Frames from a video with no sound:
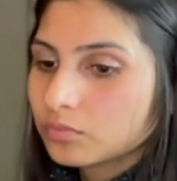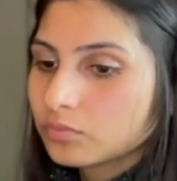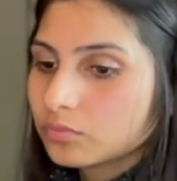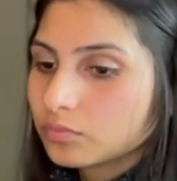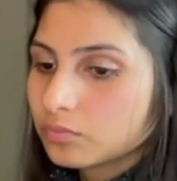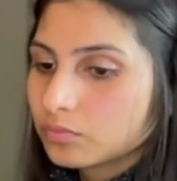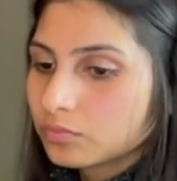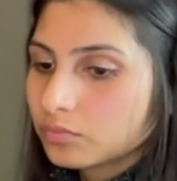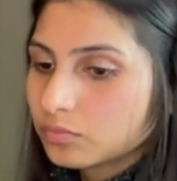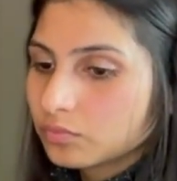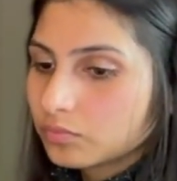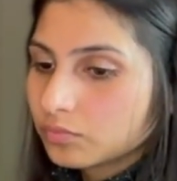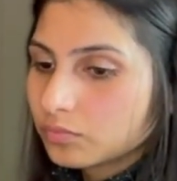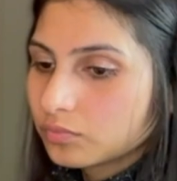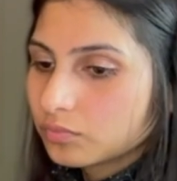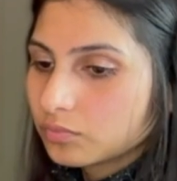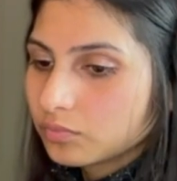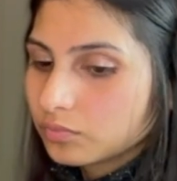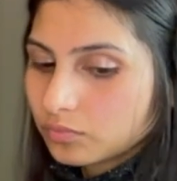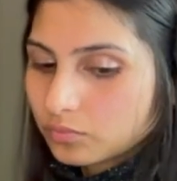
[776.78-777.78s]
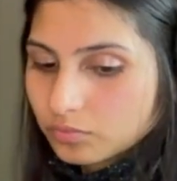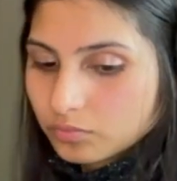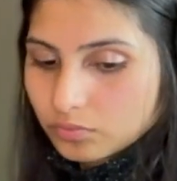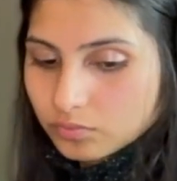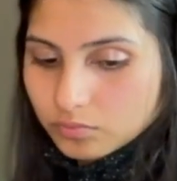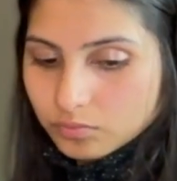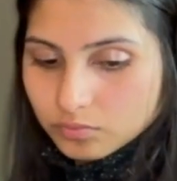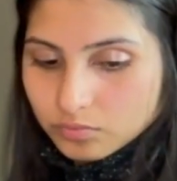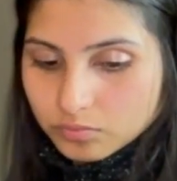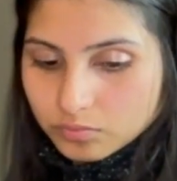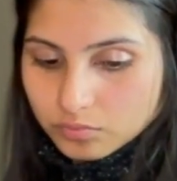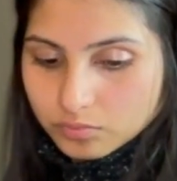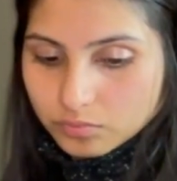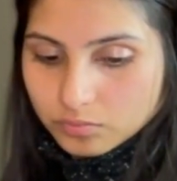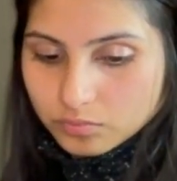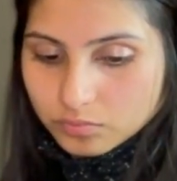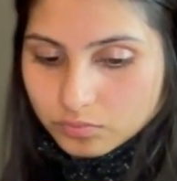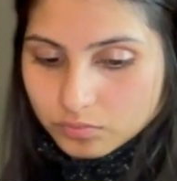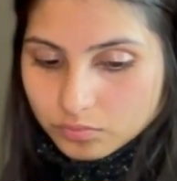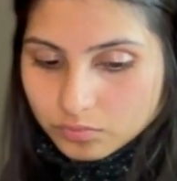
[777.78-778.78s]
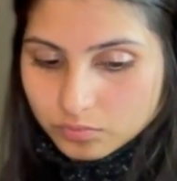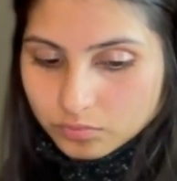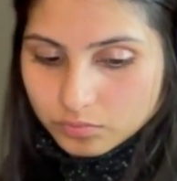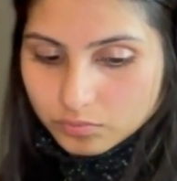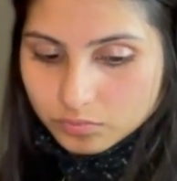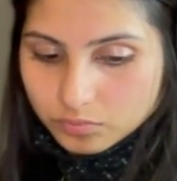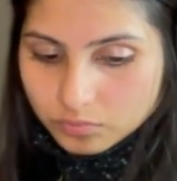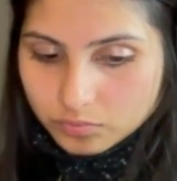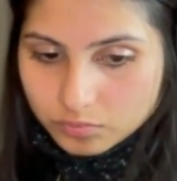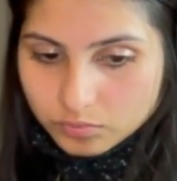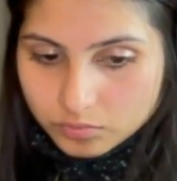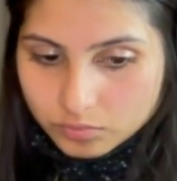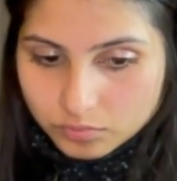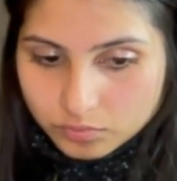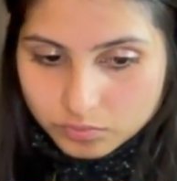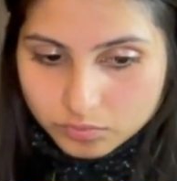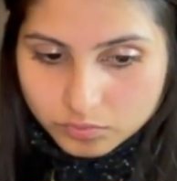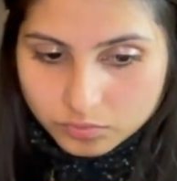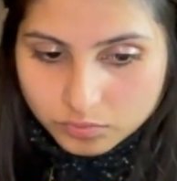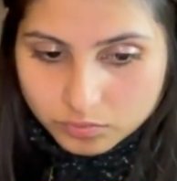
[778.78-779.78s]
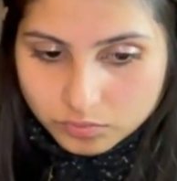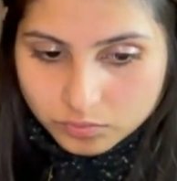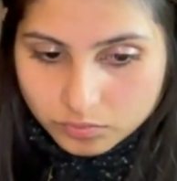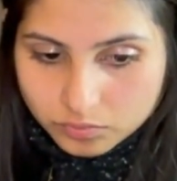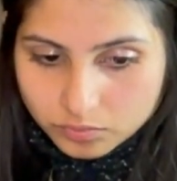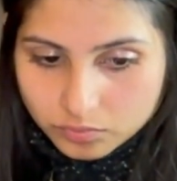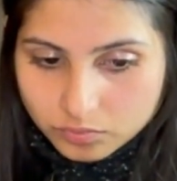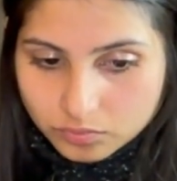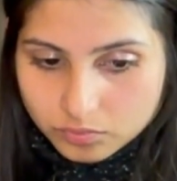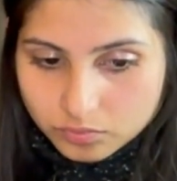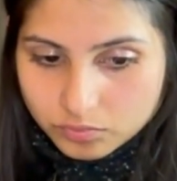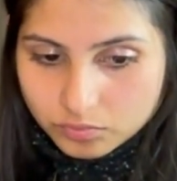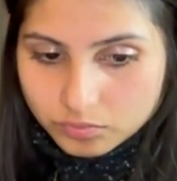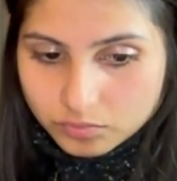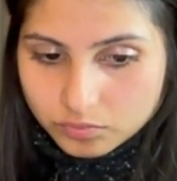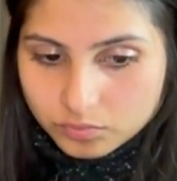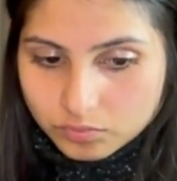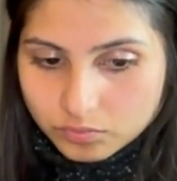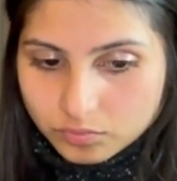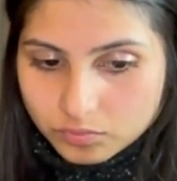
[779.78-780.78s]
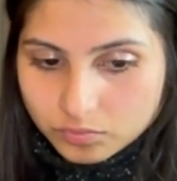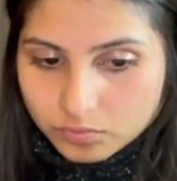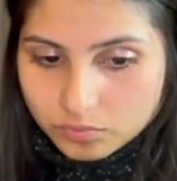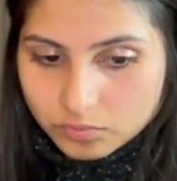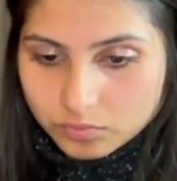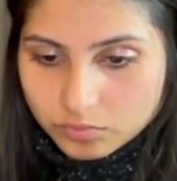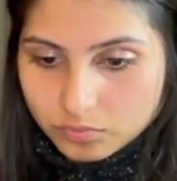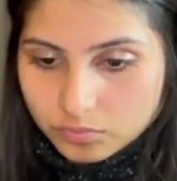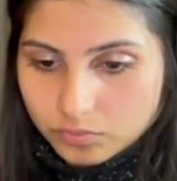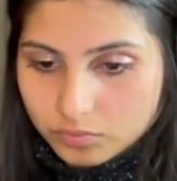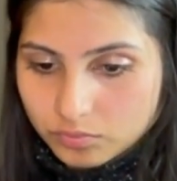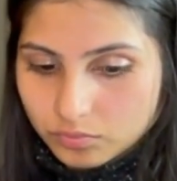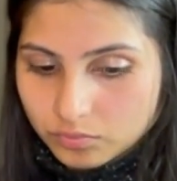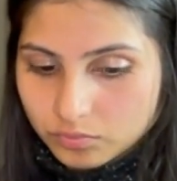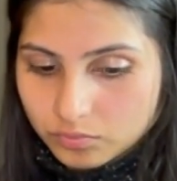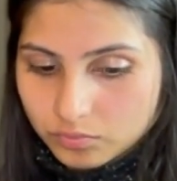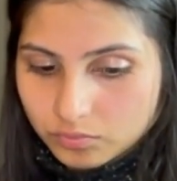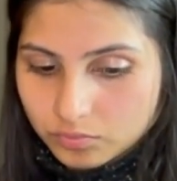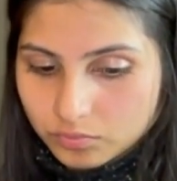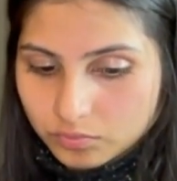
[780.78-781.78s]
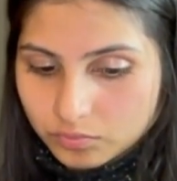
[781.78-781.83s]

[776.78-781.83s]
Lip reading: This person isn't speaking.